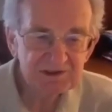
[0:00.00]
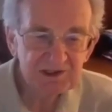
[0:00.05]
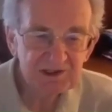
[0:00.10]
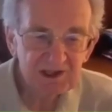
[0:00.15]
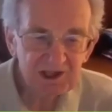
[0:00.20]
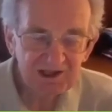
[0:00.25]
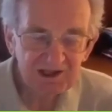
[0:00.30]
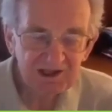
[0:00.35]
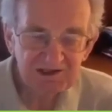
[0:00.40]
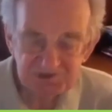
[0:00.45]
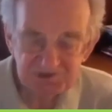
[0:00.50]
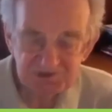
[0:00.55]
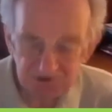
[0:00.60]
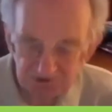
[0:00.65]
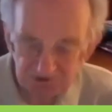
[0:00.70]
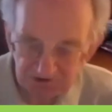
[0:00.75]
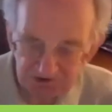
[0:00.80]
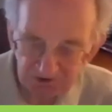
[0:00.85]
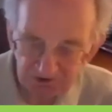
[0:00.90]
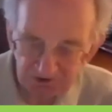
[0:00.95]
and certainly
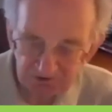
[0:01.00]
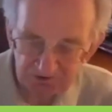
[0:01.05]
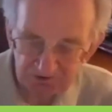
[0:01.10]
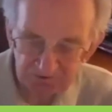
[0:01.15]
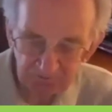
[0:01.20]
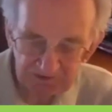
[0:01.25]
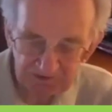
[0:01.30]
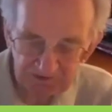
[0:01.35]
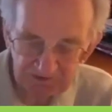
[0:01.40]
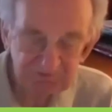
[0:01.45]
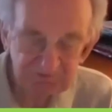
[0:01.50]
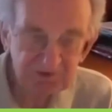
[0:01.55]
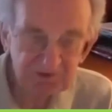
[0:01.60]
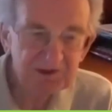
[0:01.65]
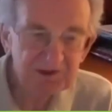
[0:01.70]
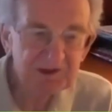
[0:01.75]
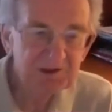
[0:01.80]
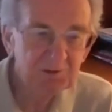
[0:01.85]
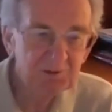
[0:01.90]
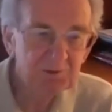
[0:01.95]
don't even think
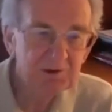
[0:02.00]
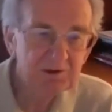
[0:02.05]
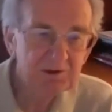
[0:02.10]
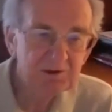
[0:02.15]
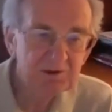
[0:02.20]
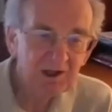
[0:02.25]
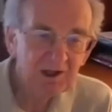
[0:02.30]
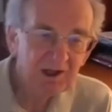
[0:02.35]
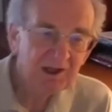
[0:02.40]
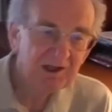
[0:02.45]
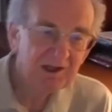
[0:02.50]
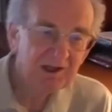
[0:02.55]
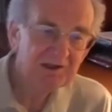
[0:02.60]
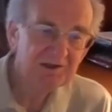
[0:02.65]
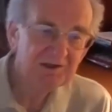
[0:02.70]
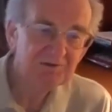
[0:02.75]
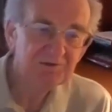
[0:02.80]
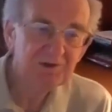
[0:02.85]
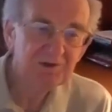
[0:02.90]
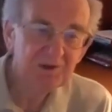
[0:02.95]
about any of
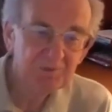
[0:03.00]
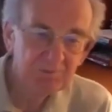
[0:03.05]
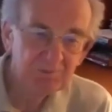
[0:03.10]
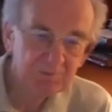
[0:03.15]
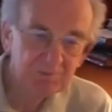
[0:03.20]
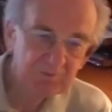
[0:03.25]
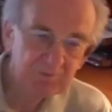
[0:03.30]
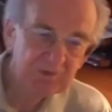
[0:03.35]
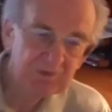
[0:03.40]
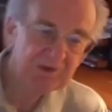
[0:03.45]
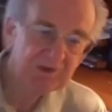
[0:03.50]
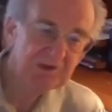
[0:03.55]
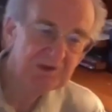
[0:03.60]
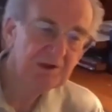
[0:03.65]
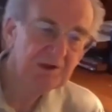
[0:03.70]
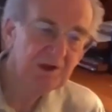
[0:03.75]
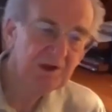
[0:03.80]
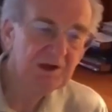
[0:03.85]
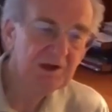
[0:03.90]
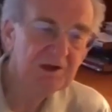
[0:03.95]
the
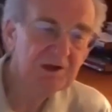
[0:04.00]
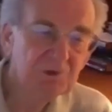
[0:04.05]
higher